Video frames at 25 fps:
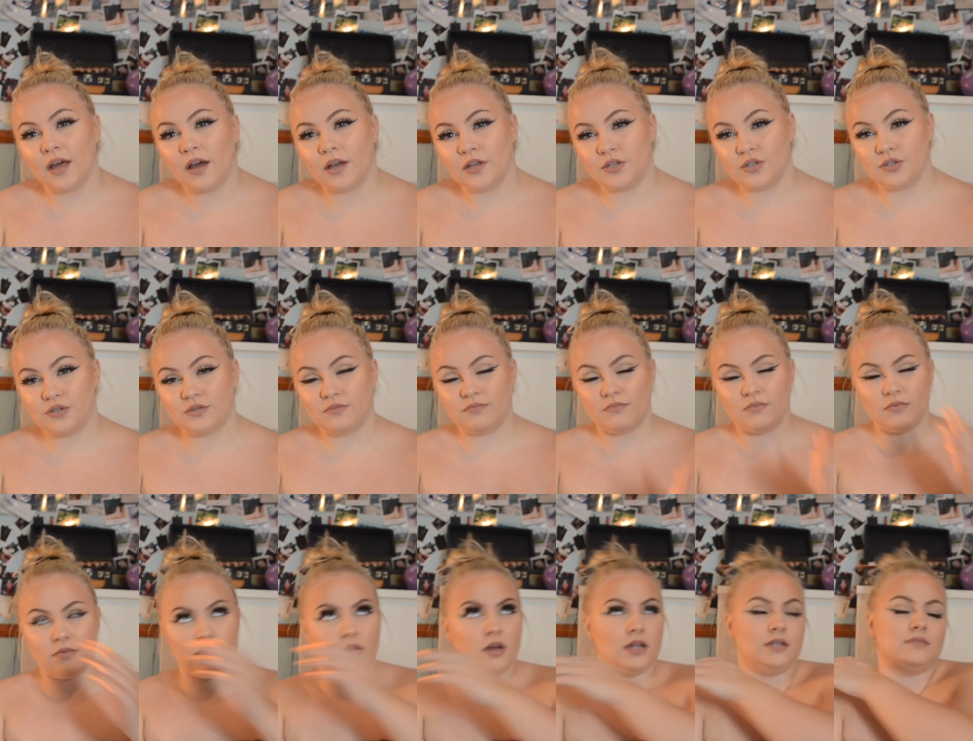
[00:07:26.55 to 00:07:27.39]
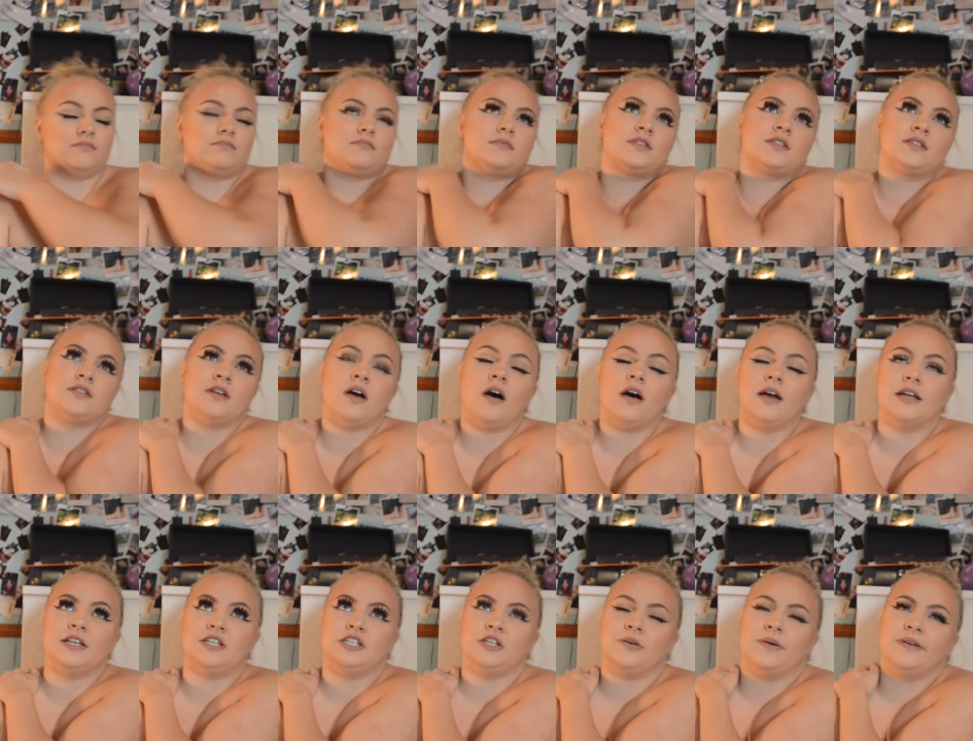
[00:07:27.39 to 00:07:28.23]
I
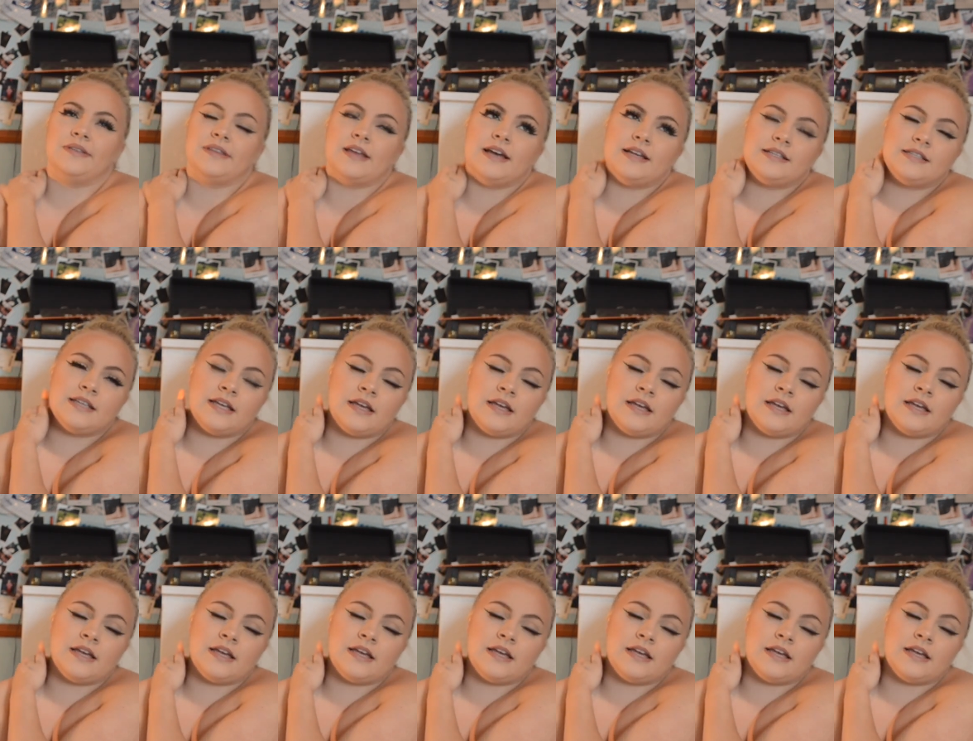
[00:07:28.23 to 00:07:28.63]
started doing this.